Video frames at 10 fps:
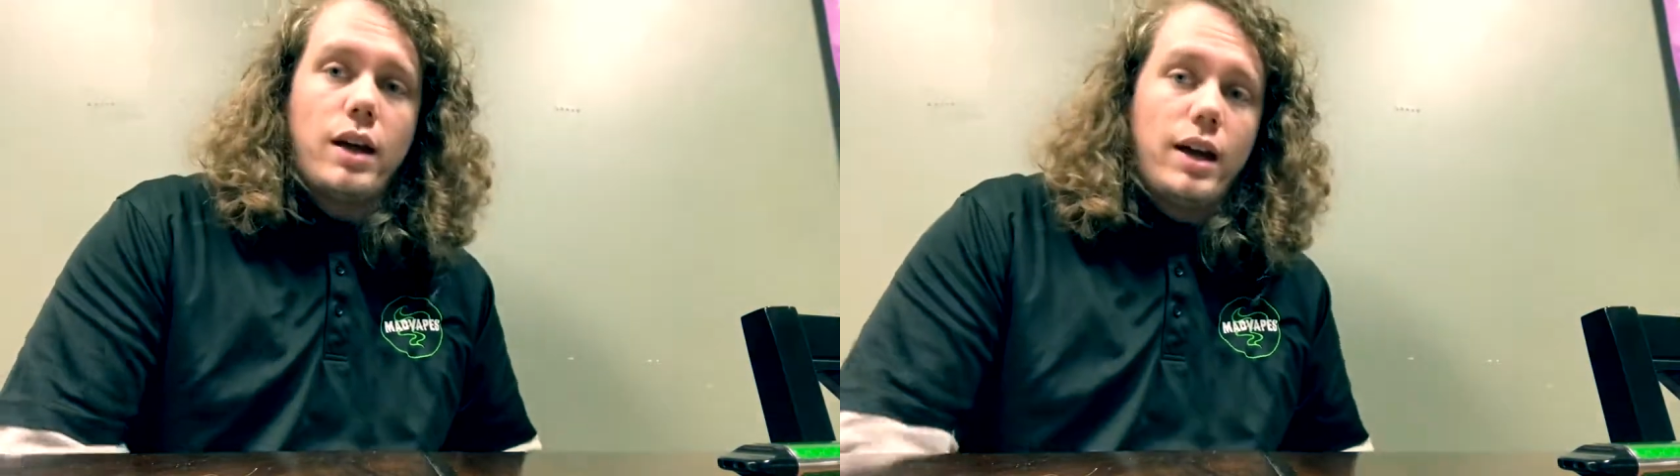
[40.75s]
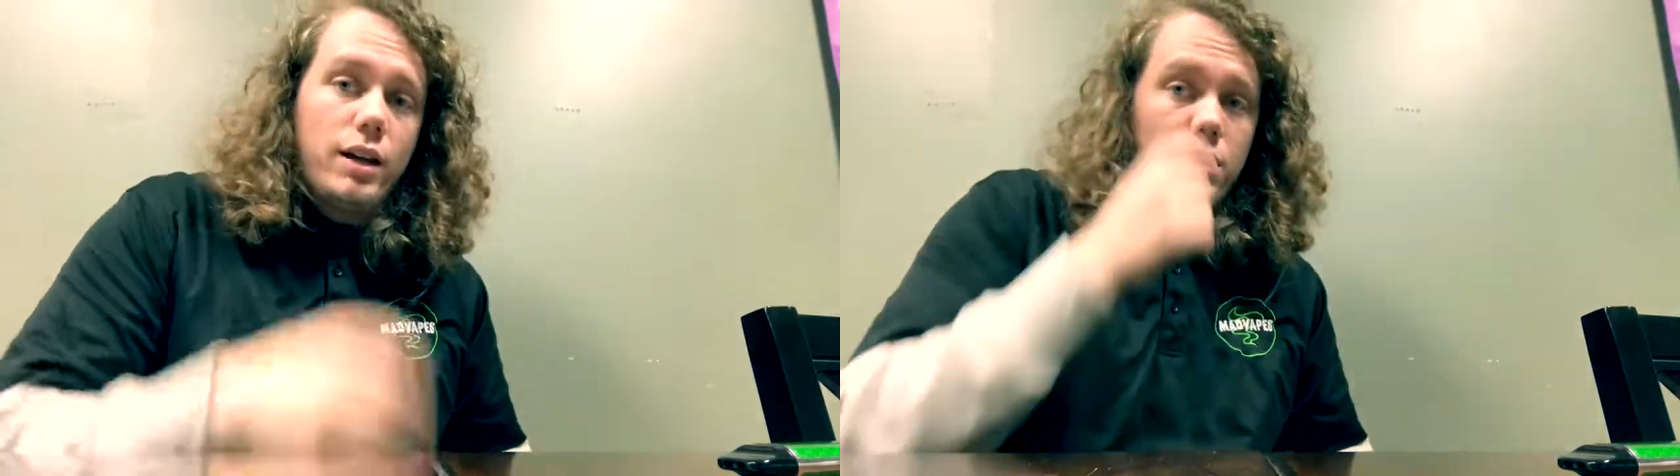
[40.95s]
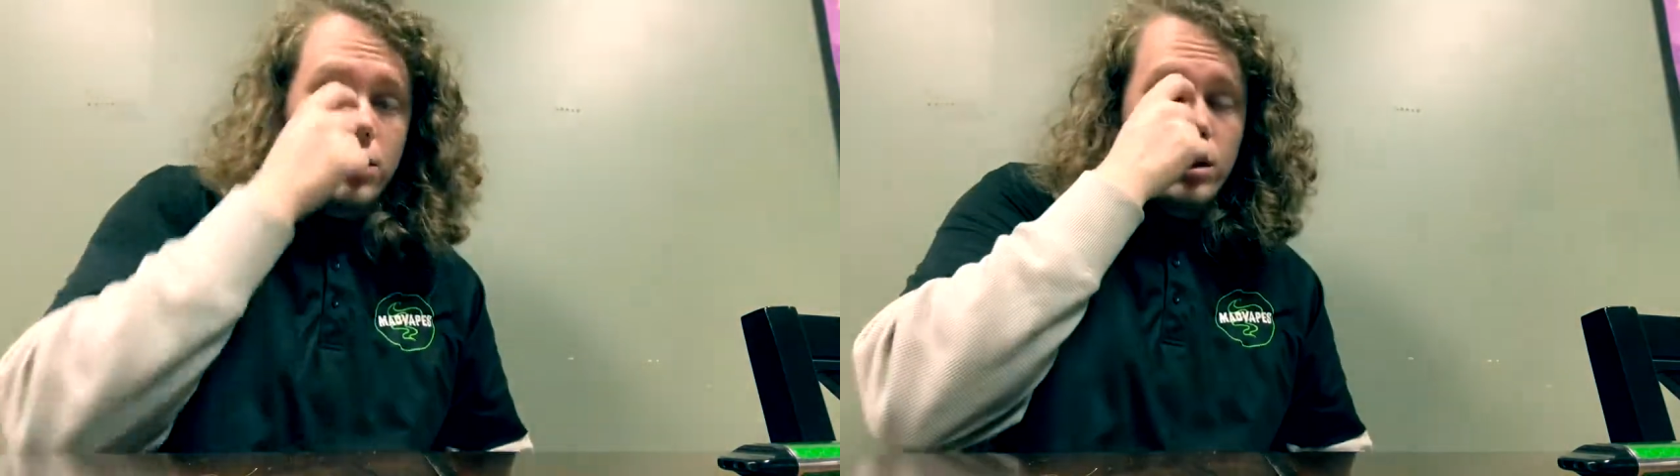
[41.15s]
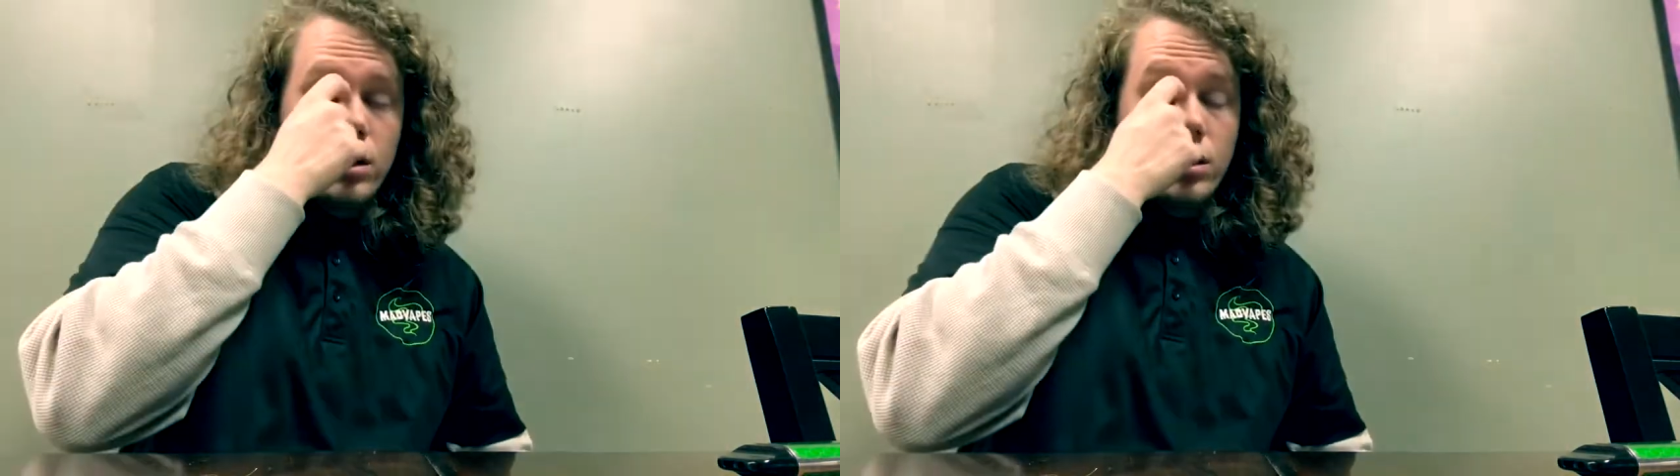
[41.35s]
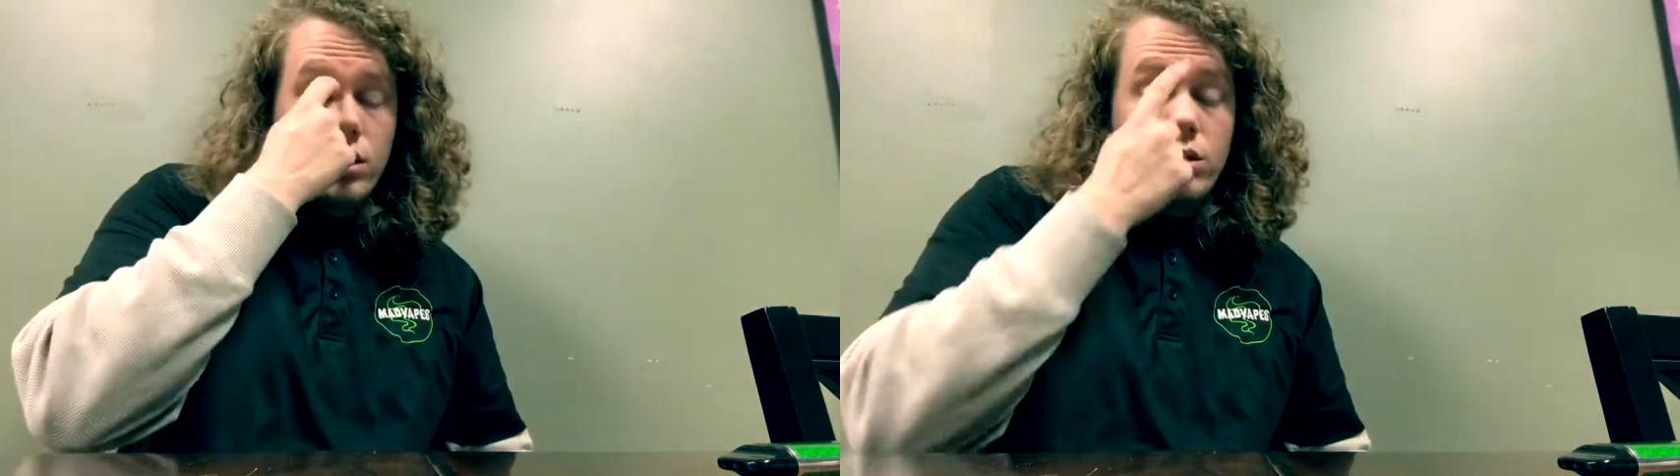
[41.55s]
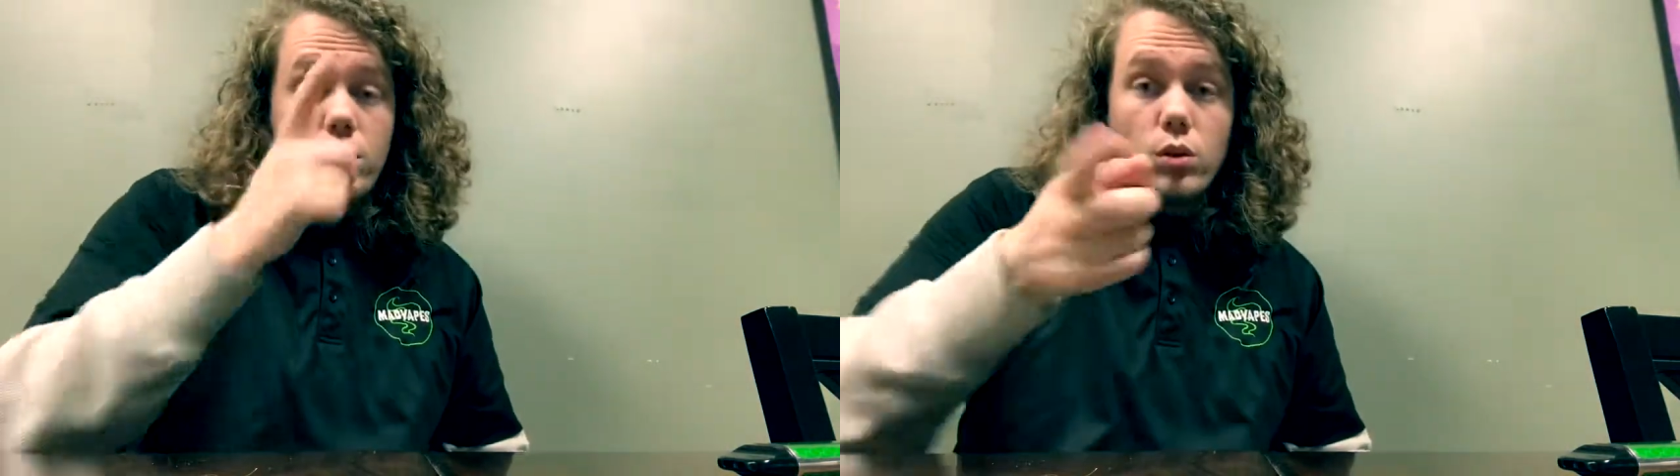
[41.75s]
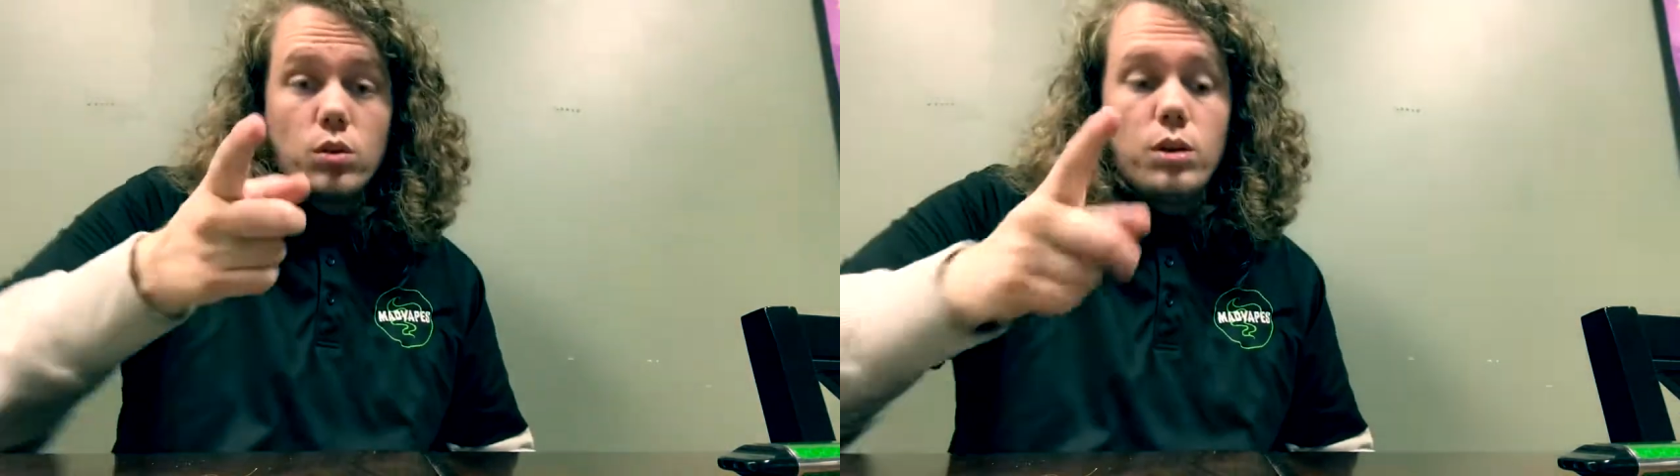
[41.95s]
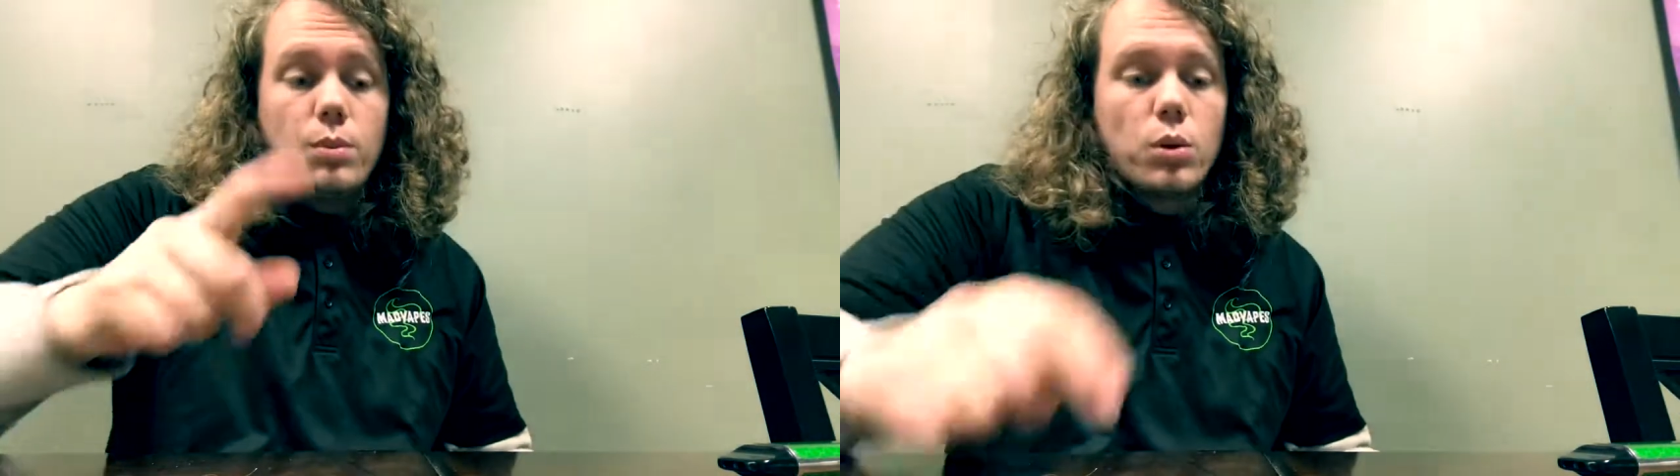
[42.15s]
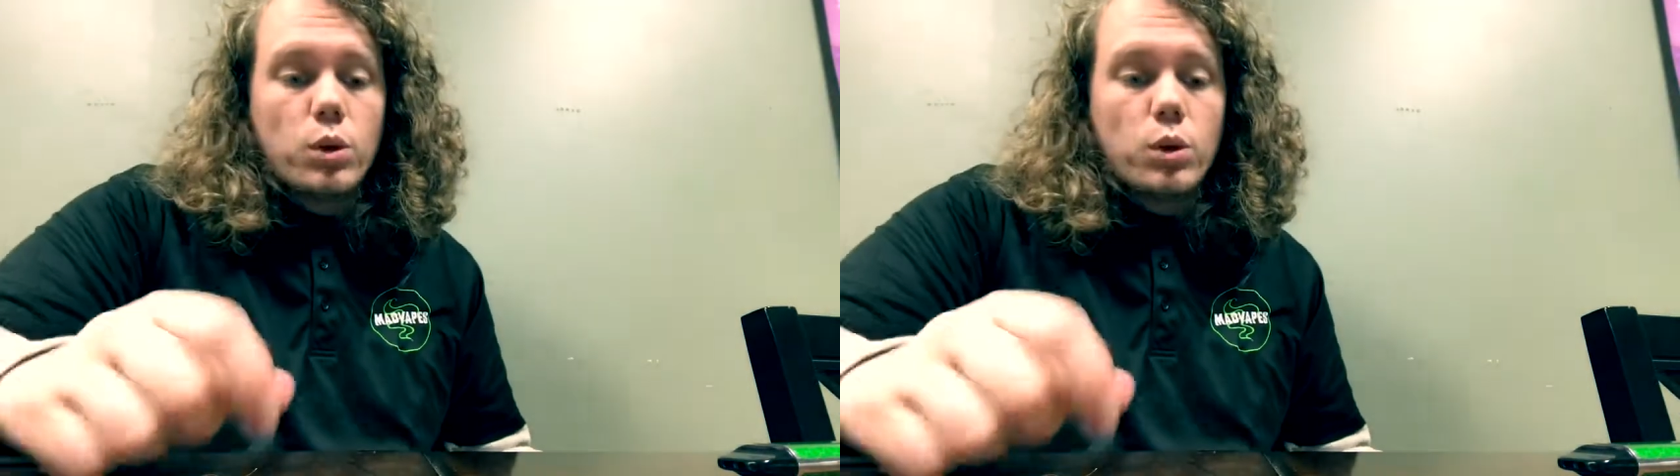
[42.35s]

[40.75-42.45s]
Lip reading: And do remember,